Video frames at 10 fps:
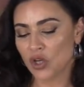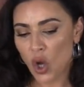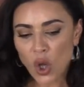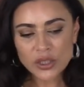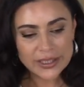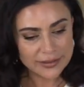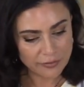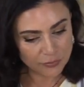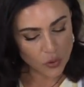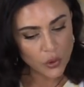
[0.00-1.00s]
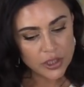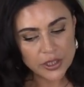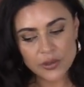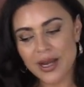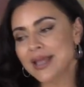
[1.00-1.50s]
called it the Florida
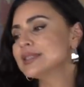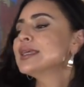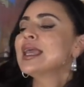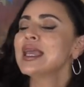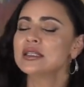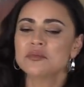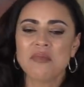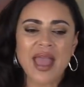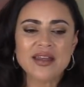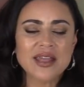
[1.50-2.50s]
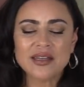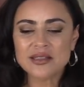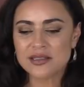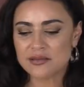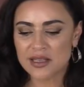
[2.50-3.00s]
Unites Against
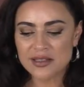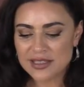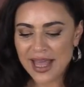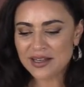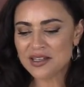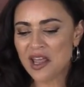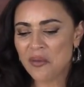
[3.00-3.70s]
Mandated Insanity.